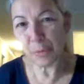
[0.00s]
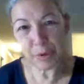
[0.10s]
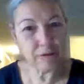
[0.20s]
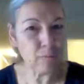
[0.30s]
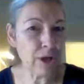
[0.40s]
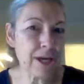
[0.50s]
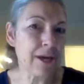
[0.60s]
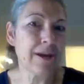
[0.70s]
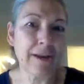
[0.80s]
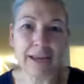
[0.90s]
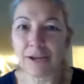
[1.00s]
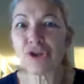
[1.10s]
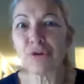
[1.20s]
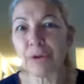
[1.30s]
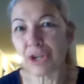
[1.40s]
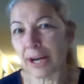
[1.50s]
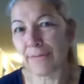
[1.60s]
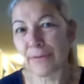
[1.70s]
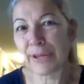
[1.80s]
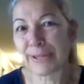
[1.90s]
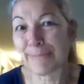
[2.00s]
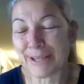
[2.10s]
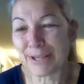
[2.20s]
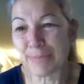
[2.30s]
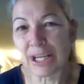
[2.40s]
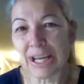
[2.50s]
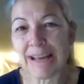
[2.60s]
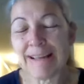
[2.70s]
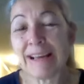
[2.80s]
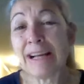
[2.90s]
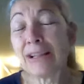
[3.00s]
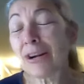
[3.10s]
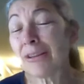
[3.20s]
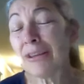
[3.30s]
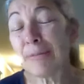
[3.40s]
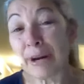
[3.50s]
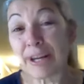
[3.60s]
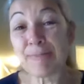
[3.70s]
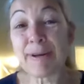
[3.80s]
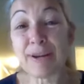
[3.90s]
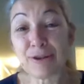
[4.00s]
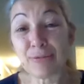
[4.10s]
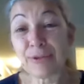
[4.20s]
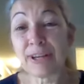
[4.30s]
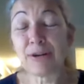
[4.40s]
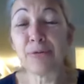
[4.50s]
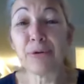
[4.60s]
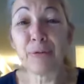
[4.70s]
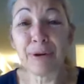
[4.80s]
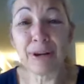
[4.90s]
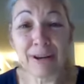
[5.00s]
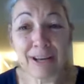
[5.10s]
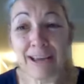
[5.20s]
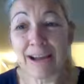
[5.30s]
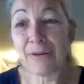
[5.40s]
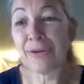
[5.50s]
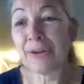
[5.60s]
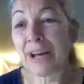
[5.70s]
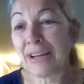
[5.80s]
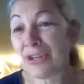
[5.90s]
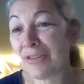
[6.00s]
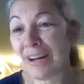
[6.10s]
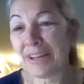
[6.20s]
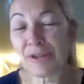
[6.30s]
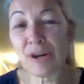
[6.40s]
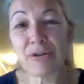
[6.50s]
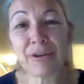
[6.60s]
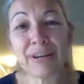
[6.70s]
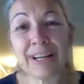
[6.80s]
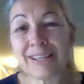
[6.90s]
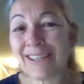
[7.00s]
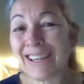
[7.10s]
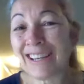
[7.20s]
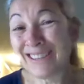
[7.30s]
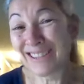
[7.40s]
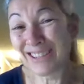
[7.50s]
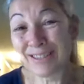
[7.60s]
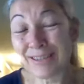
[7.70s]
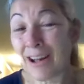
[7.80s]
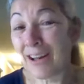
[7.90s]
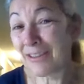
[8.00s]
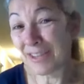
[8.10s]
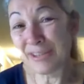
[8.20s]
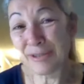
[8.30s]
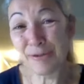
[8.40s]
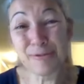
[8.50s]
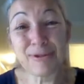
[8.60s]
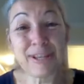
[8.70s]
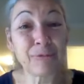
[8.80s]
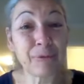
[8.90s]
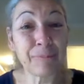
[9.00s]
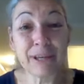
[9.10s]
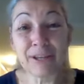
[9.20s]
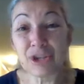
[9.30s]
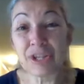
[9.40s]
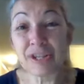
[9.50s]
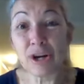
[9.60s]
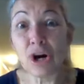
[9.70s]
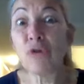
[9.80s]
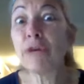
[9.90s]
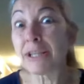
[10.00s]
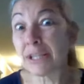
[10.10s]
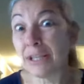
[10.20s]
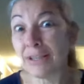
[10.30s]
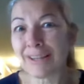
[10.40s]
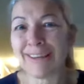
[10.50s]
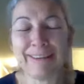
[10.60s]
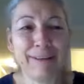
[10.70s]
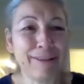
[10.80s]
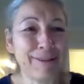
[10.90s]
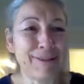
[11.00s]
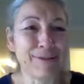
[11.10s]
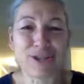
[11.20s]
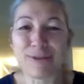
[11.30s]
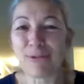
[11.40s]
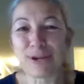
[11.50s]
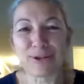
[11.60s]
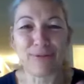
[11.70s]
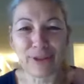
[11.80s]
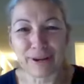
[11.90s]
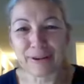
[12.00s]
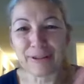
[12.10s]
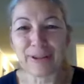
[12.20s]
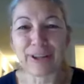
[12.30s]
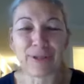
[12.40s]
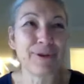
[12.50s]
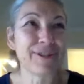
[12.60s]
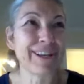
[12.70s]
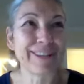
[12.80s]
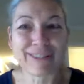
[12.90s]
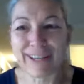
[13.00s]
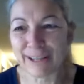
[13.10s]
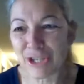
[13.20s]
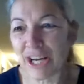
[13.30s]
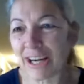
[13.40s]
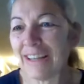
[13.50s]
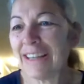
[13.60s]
We can't hand you a check for this much money. Luckily, the branch manager was there who had opened our account. And I saw her and I said, hey, this is not as easy as you said it would be. And she said, oh, yes, it is. So she marched over there and in like 30 seconds, I had a check.